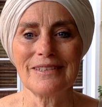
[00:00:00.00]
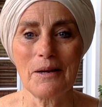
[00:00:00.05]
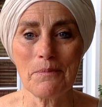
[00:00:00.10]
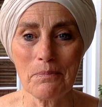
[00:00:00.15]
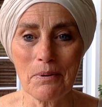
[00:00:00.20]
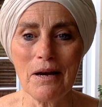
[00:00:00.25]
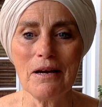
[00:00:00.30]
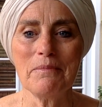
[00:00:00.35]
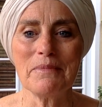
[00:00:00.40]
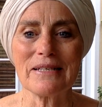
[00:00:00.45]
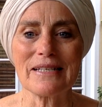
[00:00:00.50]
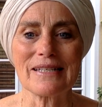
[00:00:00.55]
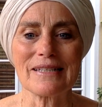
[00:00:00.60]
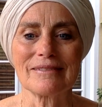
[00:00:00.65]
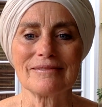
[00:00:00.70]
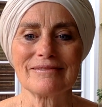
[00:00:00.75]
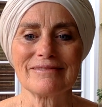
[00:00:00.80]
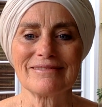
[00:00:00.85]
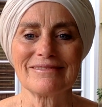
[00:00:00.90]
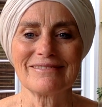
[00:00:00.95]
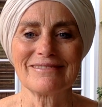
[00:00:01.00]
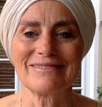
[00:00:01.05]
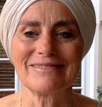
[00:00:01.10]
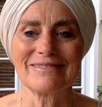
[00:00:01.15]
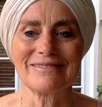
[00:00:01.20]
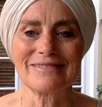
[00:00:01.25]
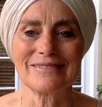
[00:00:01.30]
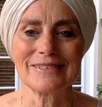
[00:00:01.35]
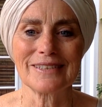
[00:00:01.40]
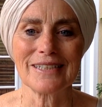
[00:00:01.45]
I promise.
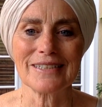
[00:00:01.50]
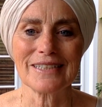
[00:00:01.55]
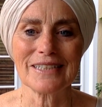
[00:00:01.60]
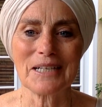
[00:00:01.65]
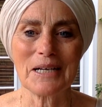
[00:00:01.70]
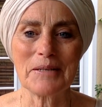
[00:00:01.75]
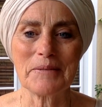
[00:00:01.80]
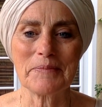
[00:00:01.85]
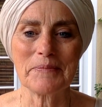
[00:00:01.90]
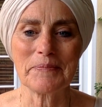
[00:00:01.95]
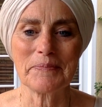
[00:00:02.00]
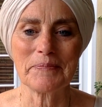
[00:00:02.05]
Satnam.